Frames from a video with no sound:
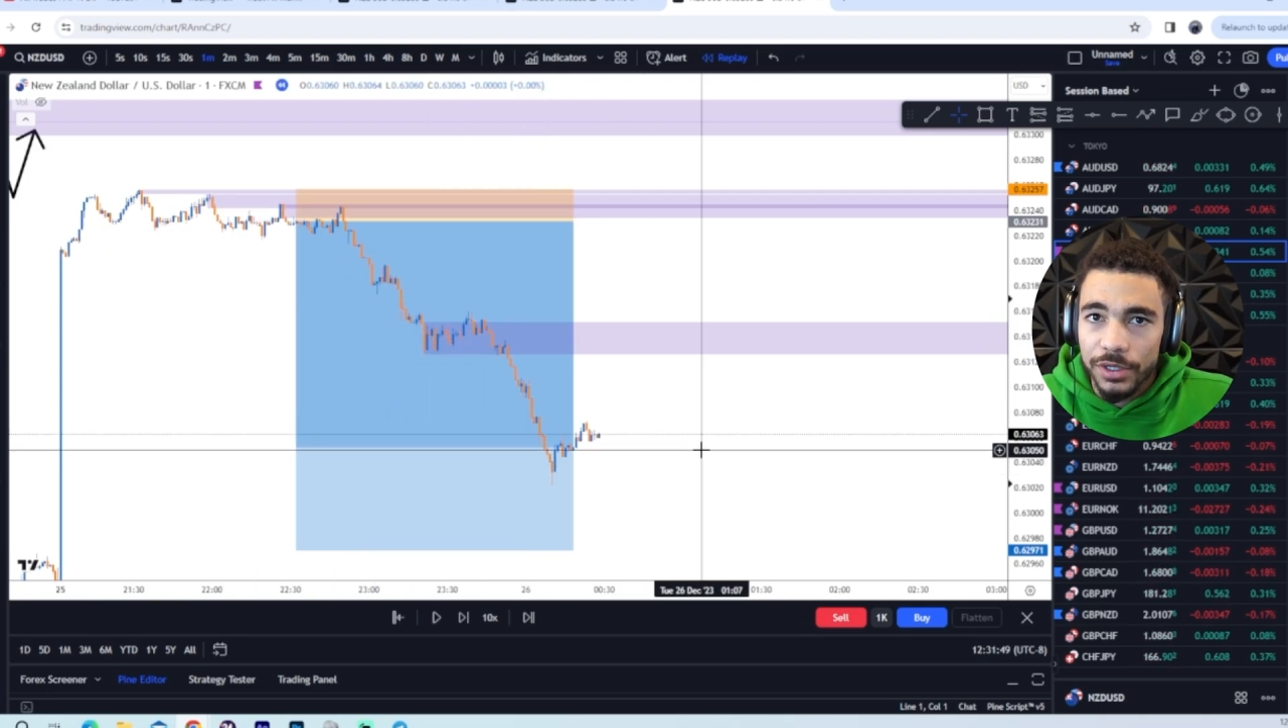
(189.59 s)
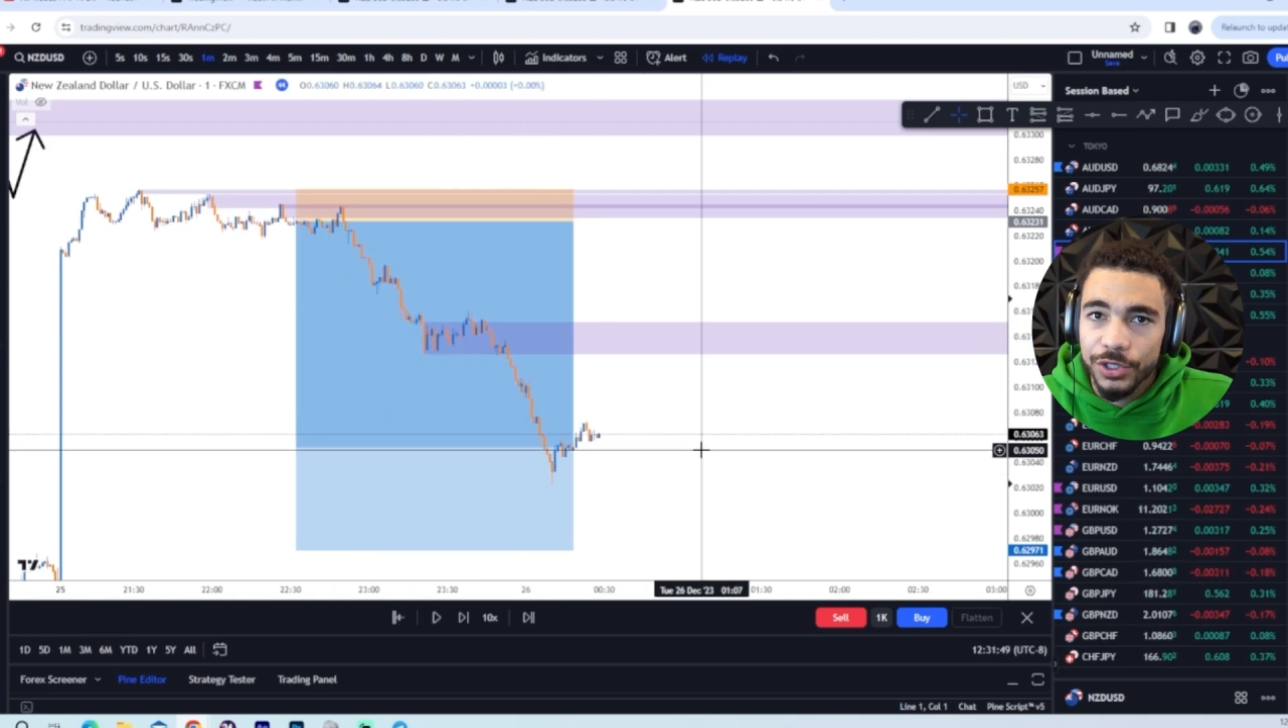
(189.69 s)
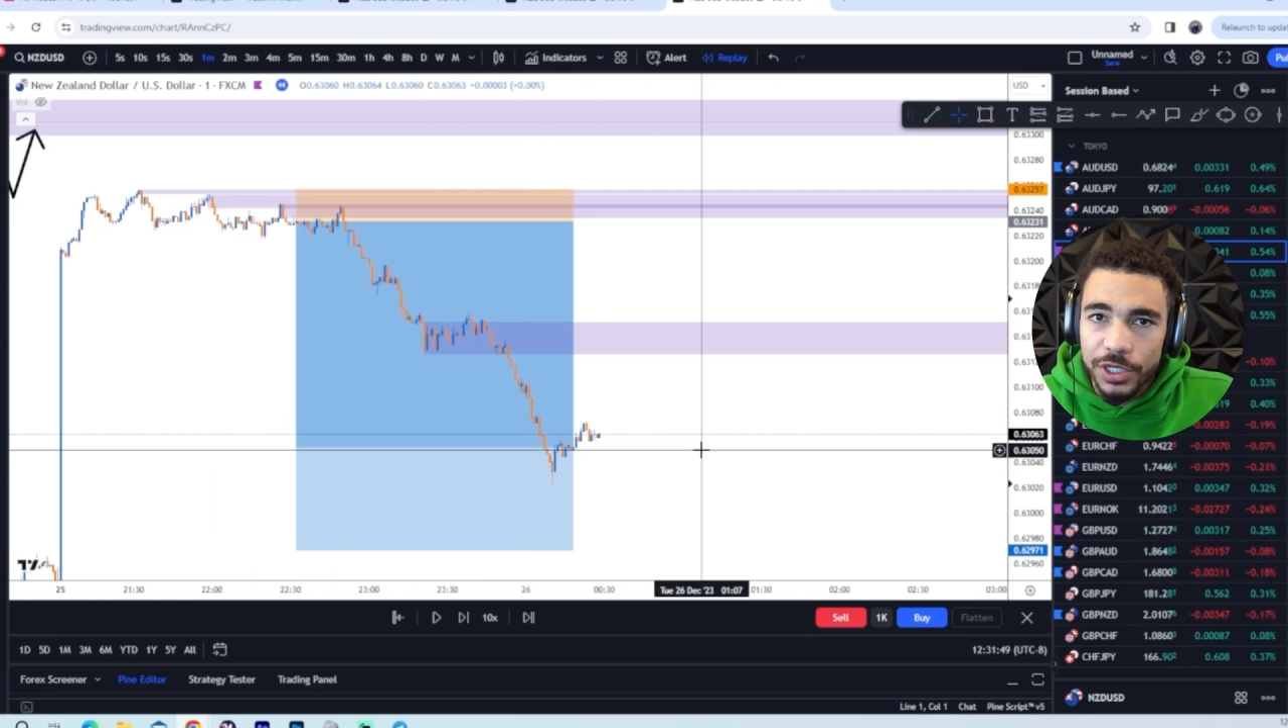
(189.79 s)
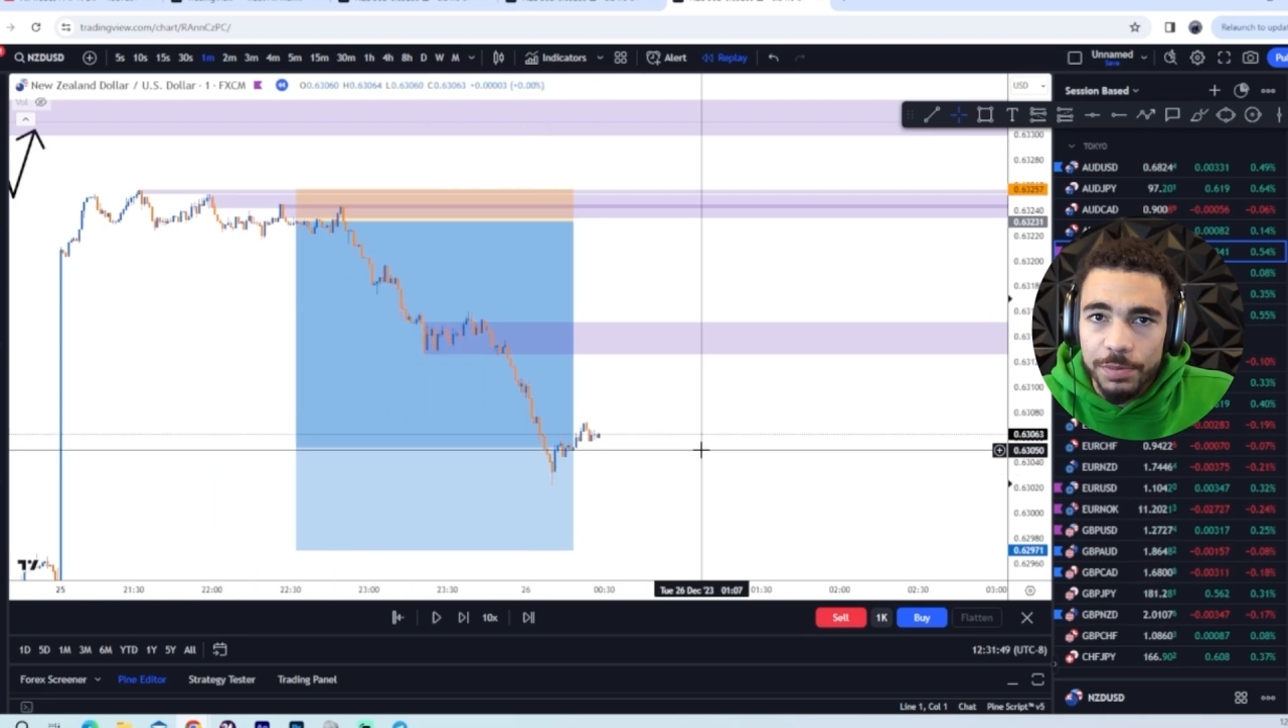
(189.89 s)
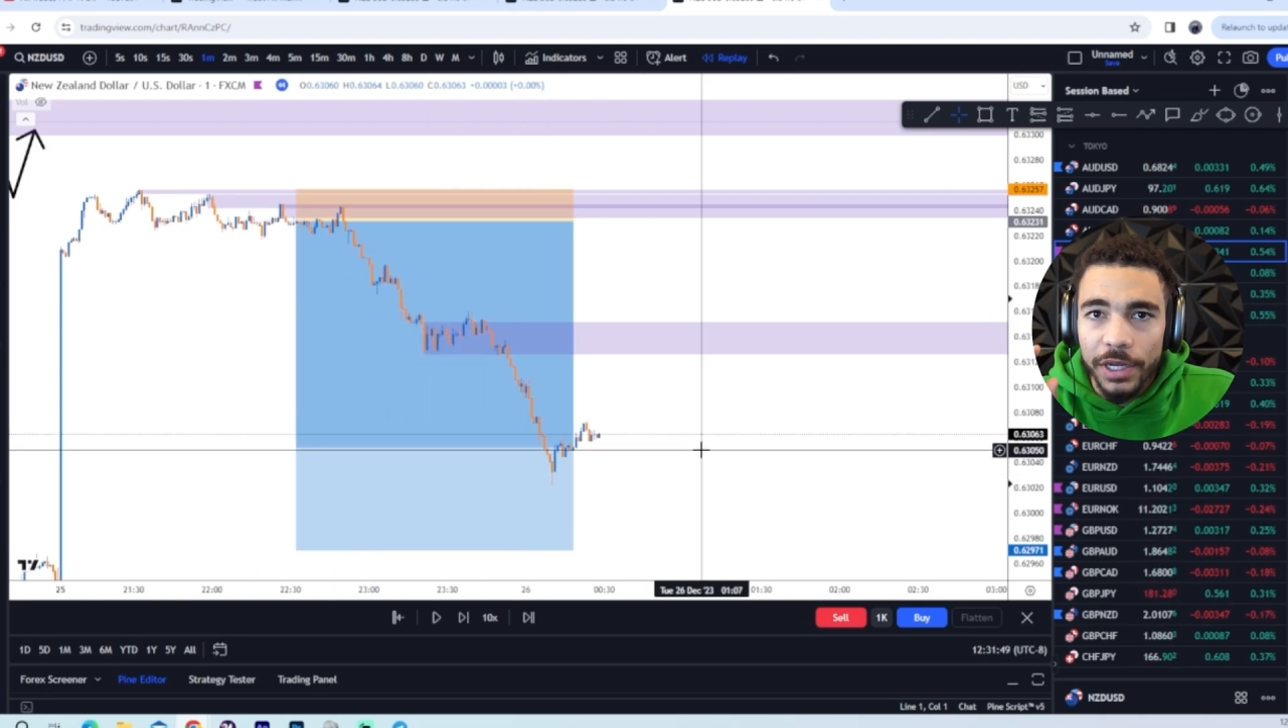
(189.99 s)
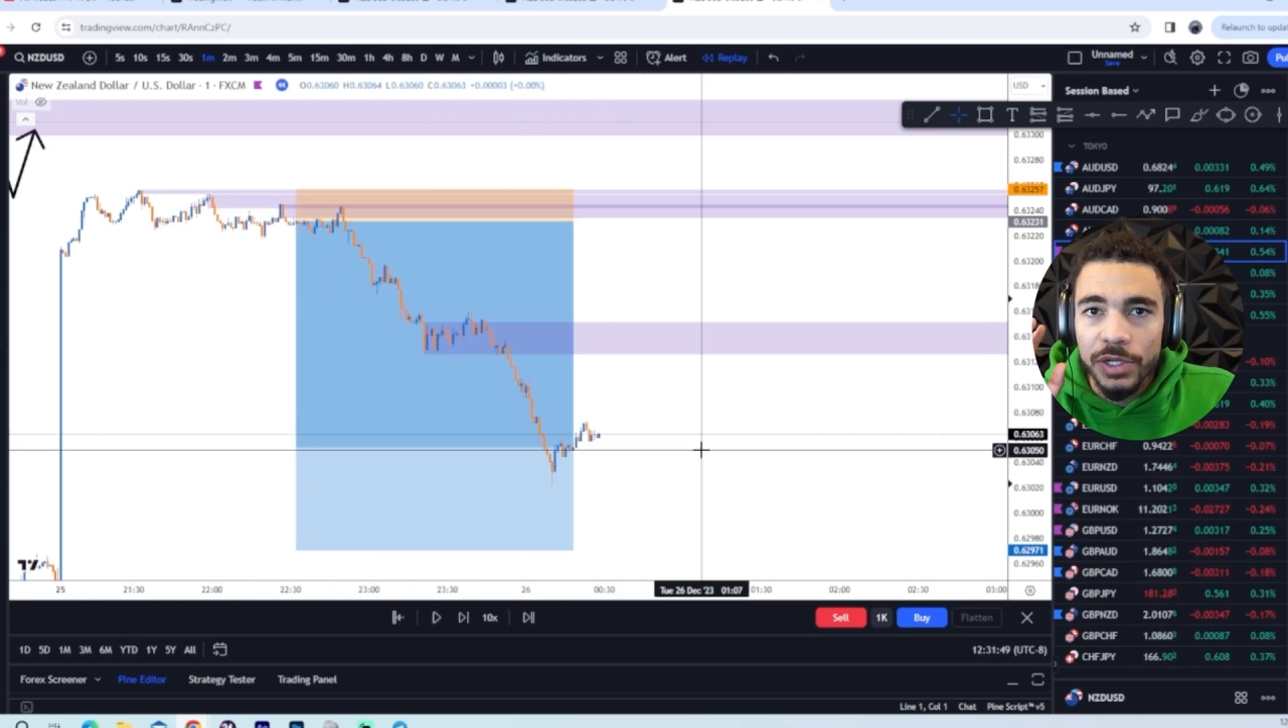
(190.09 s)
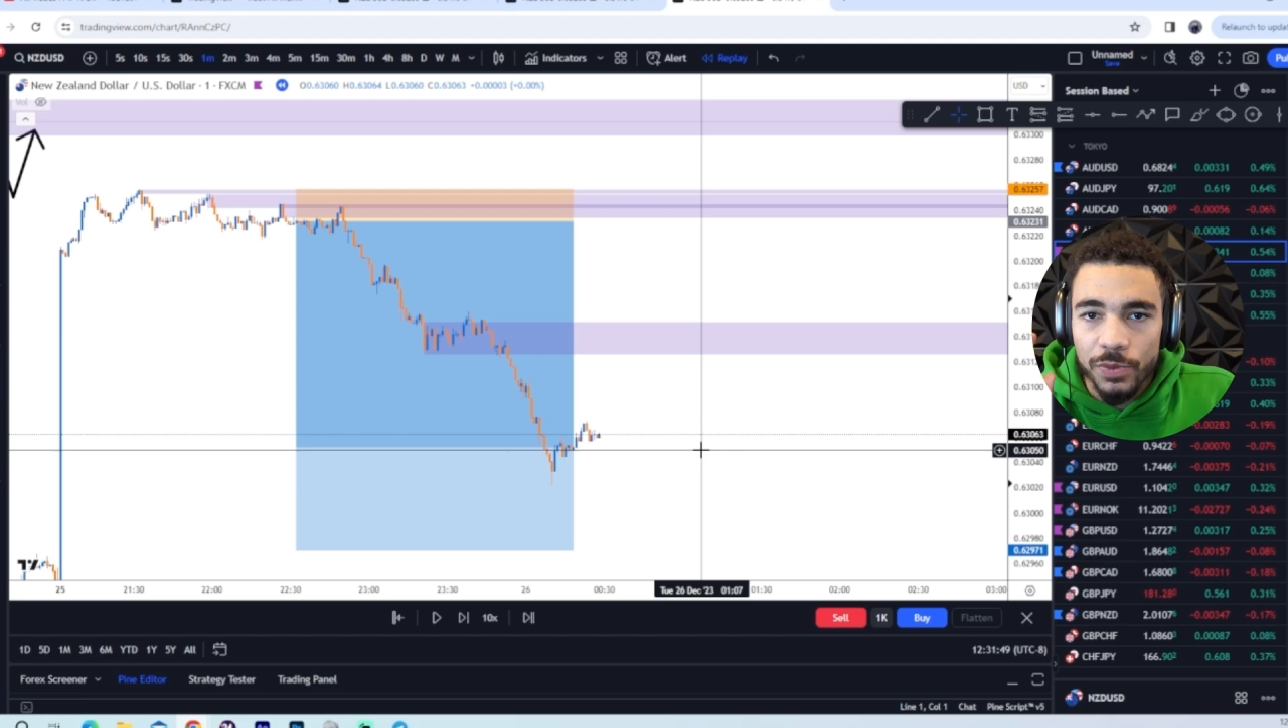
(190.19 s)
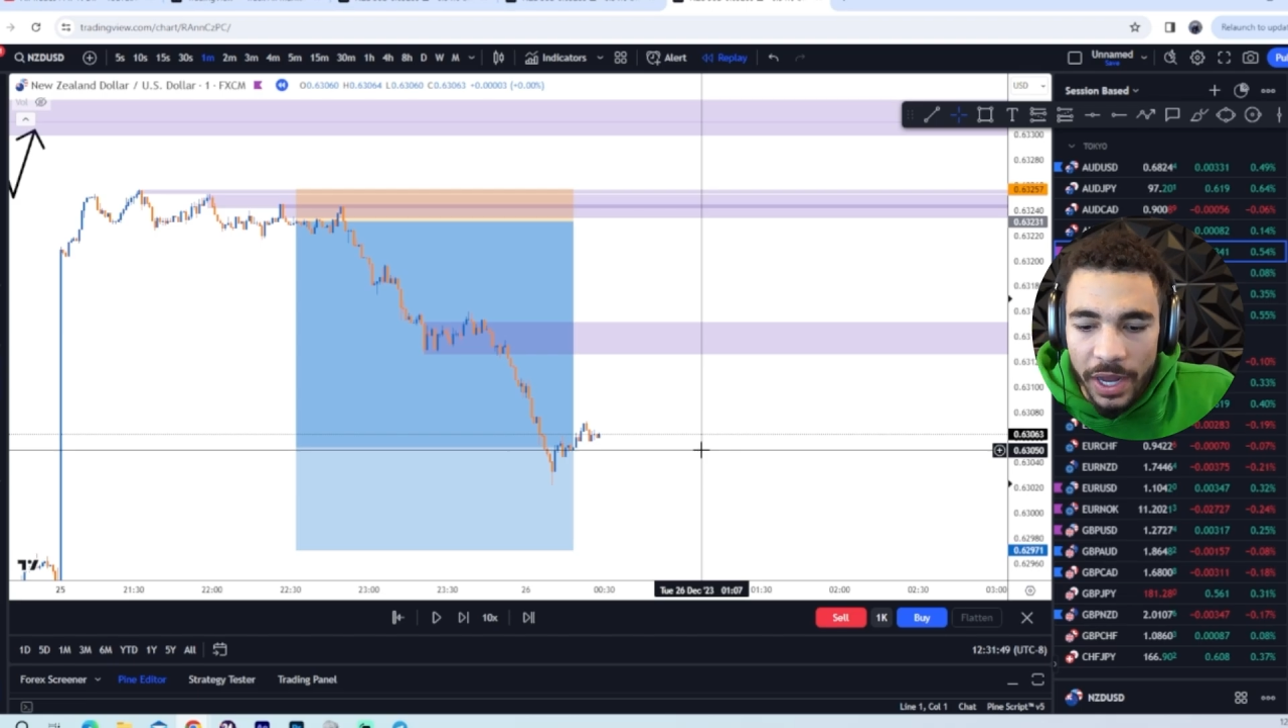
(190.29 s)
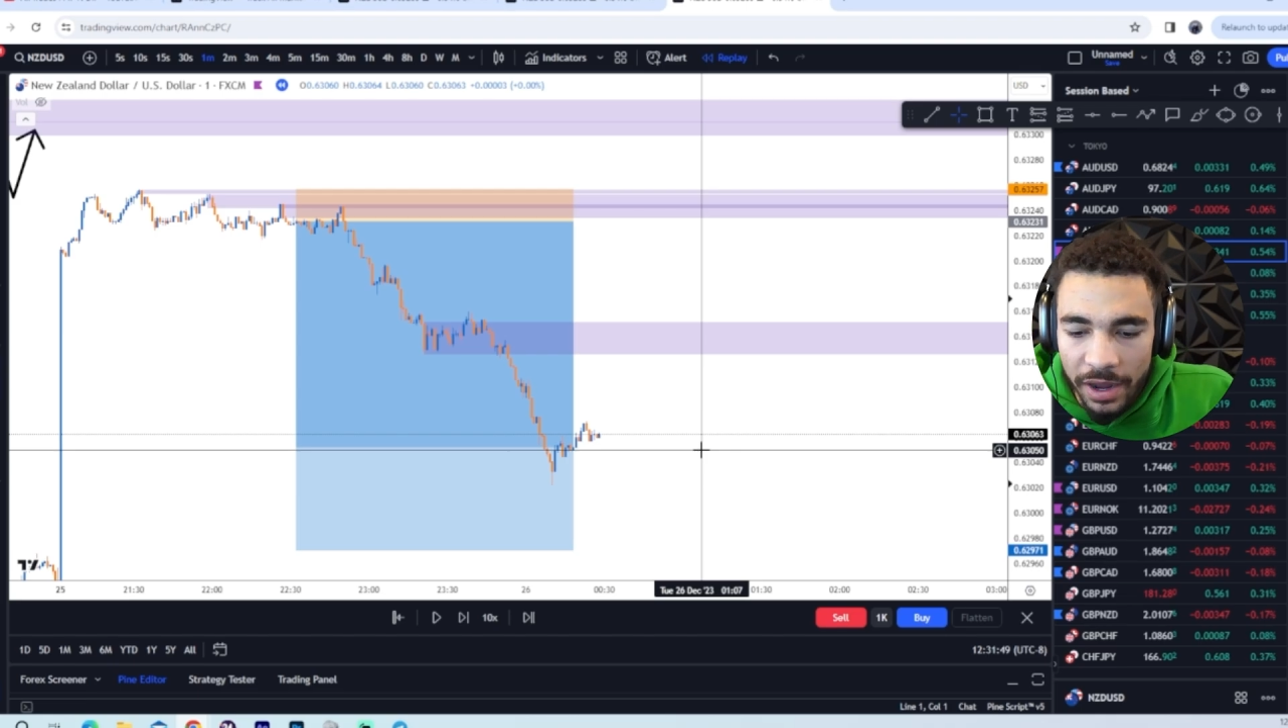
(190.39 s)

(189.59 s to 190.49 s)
Just because we